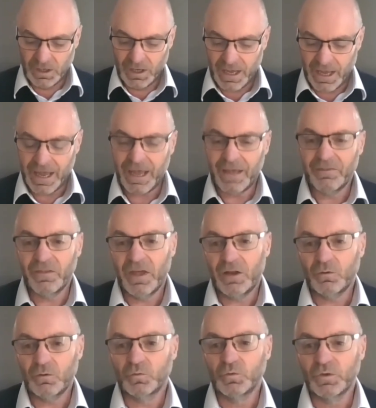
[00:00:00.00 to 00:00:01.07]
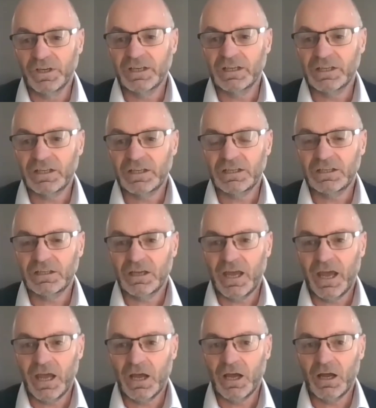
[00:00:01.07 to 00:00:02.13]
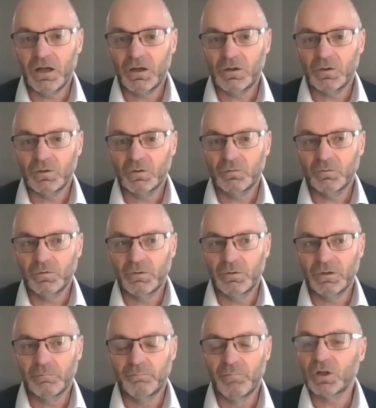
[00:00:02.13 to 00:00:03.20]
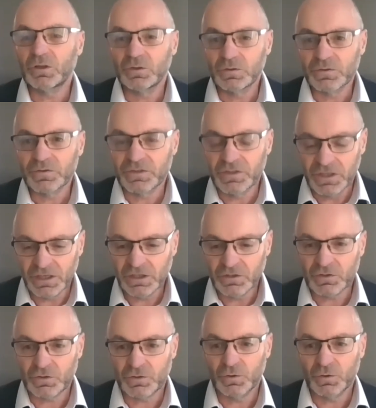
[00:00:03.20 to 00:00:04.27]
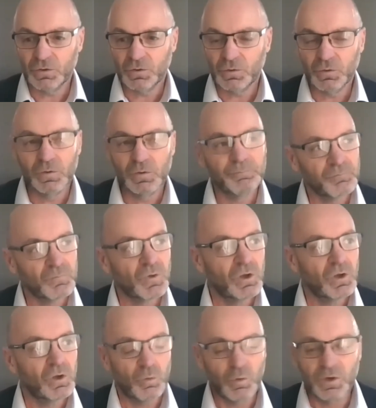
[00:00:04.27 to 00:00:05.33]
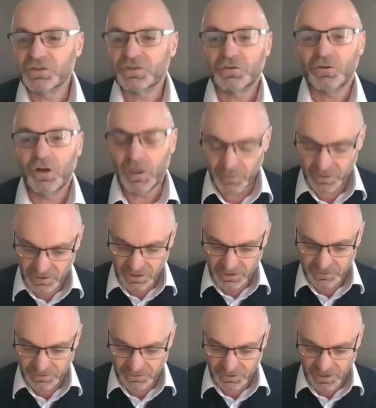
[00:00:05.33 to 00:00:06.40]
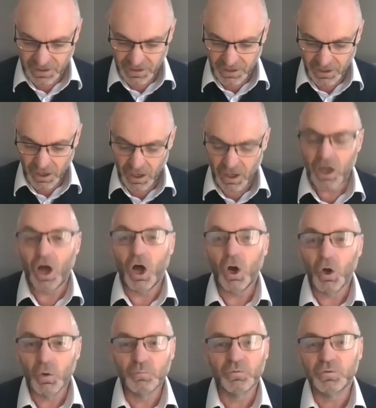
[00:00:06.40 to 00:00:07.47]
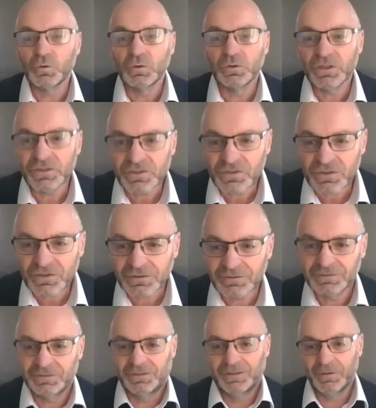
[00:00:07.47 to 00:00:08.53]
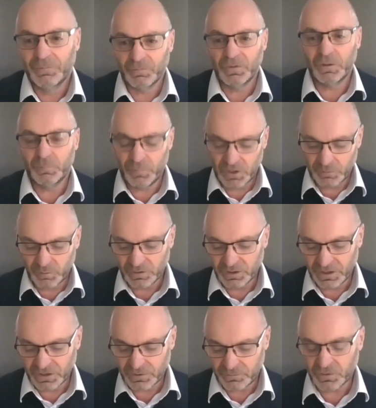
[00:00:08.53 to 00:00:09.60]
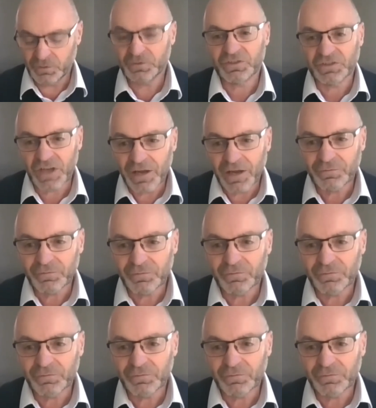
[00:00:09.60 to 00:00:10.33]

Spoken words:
and that really our models need to, we describe it as homefulness, that people need to feel safe,